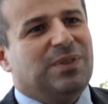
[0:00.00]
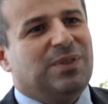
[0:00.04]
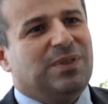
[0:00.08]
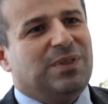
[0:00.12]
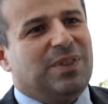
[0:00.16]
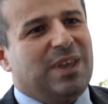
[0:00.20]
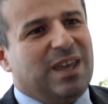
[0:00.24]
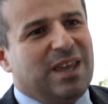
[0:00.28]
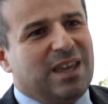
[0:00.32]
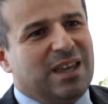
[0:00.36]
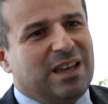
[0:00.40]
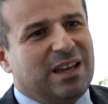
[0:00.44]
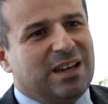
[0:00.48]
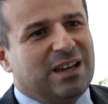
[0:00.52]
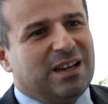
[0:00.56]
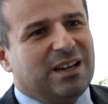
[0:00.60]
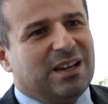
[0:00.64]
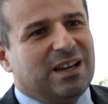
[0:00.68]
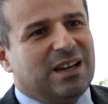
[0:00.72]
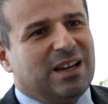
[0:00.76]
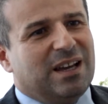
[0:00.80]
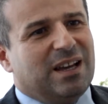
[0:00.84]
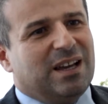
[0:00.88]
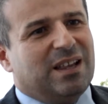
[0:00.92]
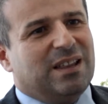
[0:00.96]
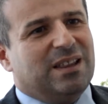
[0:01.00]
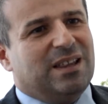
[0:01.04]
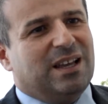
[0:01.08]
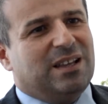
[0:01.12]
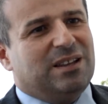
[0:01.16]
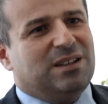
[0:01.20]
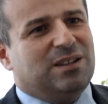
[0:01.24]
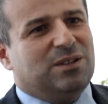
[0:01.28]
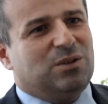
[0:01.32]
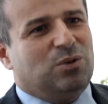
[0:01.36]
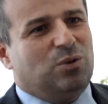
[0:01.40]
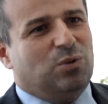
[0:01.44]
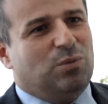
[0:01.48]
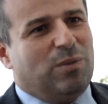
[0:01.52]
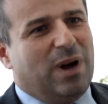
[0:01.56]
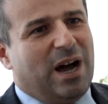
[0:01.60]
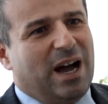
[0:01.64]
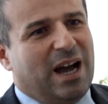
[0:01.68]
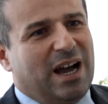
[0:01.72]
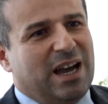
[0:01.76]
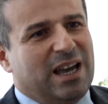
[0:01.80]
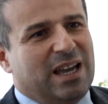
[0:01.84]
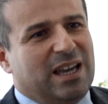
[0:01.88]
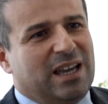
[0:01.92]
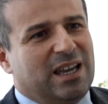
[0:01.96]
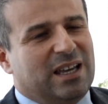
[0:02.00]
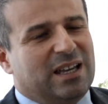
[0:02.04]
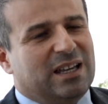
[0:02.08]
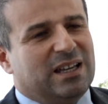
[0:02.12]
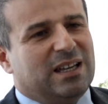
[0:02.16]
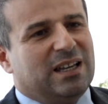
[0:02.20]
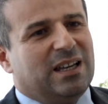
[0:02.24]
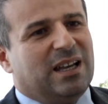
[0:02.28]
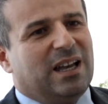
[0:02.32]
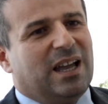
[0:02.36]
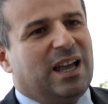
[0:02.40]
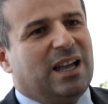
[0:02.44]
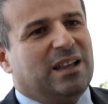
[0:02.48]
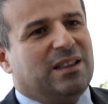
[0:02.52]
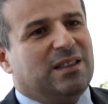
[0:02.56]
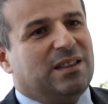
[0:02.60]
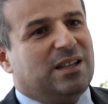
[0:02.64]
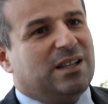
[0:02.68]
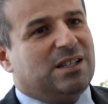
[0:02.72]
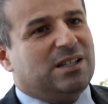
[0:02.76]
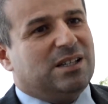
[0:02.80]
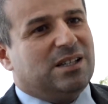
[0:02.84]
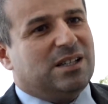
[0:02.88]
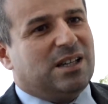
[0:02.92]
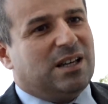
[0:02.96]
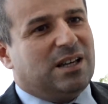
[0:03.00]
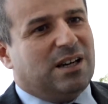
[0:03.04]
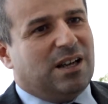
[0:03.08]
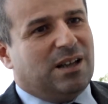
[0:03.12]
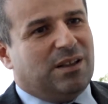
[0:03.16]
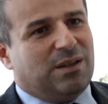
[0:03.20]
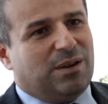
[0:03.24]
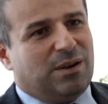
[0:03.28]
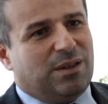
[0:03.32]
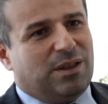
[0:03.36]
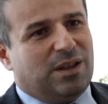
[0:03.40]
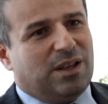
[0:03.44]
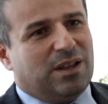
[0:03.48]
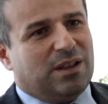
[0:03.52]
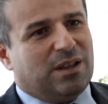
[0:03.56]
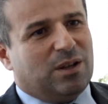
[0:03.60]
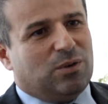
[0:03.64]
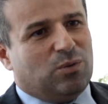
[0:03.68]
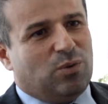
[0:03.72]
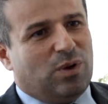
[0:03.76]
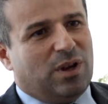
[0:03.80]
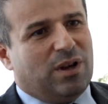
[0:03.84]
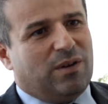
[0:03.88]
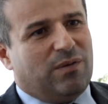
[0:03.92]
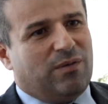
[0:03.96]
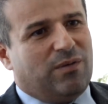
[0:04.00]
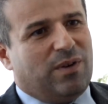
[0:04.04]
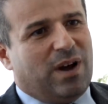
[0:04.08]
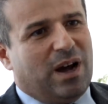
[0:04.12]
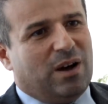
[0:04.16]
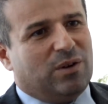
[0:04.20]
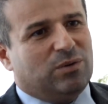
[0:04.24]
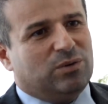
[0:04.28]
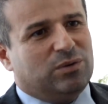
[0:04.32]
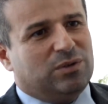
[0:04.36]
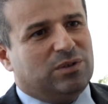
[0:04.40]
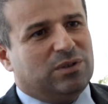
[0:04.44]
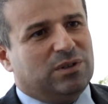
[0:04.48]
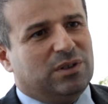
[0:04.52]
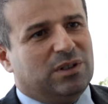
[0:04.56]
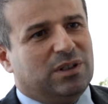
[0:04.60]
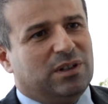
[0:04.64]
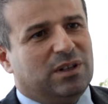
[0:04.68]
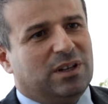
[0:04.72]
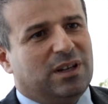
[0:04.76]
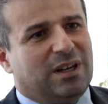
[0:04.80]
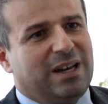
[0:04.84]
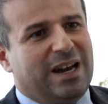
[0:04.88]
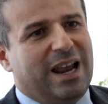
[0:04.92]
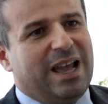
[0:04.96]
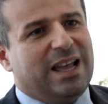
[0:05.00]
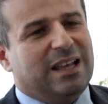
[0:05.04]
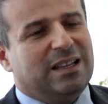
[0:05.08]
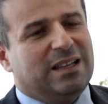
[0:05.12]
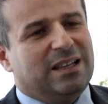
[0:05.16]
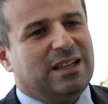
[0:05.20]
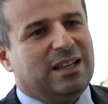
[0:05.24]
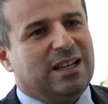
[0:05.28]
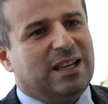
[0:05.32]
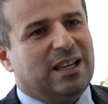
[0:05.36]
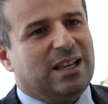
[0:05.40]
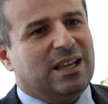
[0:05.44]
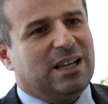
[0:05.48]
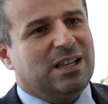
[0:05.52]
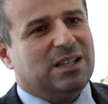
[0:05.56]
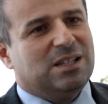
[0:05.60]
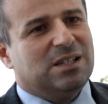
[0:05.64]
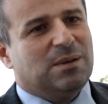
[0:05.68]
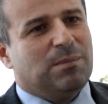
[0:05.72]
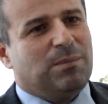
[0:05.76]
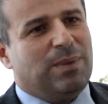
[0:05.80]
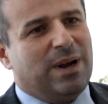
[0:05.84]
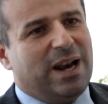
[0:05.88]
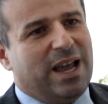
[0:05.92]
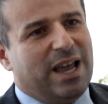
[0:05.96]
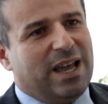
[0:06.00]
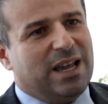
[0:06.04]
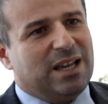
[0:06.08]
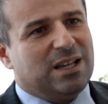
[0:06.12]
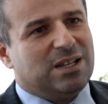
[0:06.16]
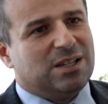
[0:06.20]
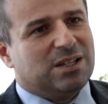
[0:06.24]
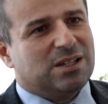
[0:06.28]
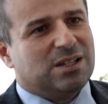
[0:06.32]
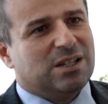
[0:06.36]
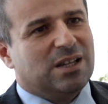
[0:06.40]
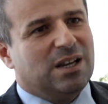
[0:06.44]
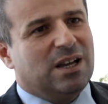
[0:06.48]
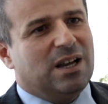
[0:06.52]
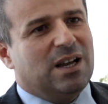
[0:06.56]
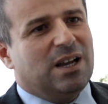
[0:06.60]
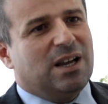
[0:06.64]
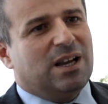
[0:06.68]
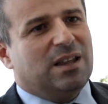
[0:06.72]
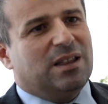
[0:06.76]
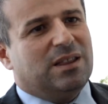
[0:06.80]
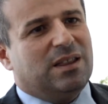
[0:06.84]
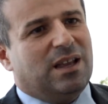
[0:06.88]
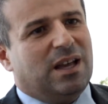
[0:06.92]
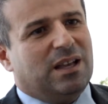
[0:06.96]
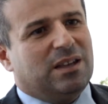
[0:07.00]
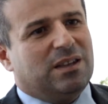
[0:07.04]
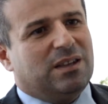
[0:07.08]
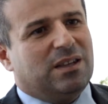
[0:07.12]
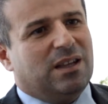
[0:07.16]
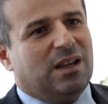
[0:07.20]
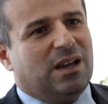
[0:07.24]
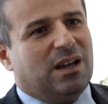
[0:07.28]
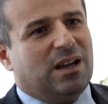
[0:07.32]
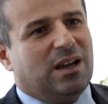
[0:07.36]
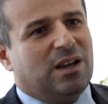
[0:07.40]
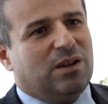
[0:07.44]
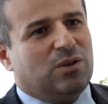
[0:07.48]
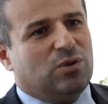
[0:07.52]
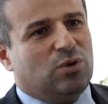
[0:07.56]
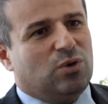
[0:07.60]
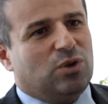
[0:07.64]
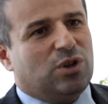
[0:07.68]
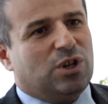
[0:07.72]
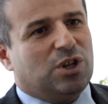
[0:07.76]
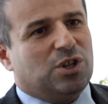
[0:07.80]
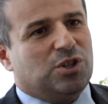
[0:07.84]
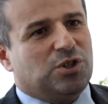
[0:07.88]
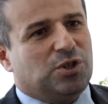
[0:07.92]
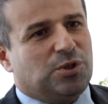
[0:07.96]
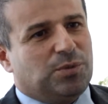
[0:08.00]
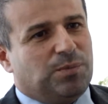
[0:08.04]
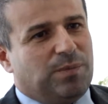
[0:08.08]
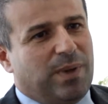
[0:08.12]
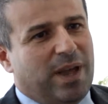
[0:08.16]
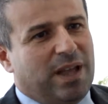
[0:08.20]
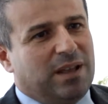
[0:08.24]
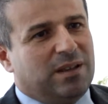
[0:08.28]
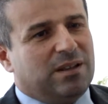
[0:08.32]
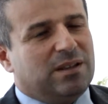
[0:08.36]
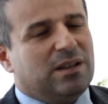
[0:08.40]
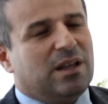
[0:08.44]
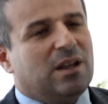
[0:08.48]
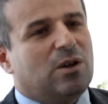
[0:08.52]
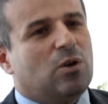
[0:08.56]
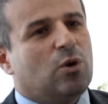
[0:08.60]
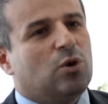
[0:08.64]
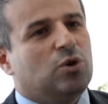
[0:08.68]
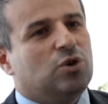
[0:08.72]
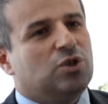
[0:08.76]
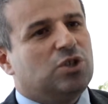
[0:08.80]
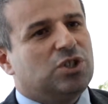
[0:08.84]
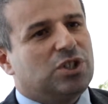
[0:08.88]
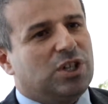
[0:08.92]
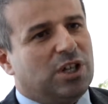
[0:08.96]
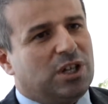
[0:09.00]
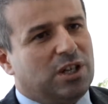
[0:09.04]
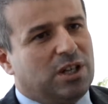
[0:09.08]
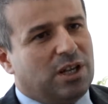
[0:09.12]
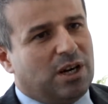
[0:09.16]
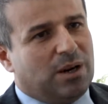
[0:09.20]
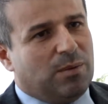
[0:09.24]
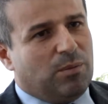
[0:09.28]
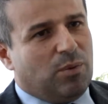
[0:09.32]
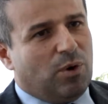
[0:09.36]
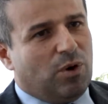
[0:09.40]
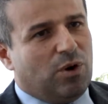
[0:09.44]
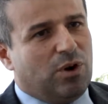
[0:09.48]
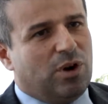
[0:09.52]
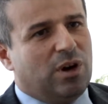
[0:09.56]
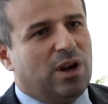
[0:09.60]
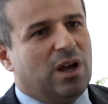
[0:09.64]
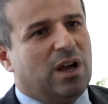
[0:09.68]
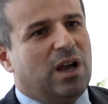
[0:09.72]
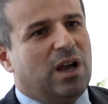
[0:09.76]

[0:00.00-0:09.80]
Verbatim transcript: Think that Dubai, and this is another thing that we have found lately, is a place that you can spend a considerable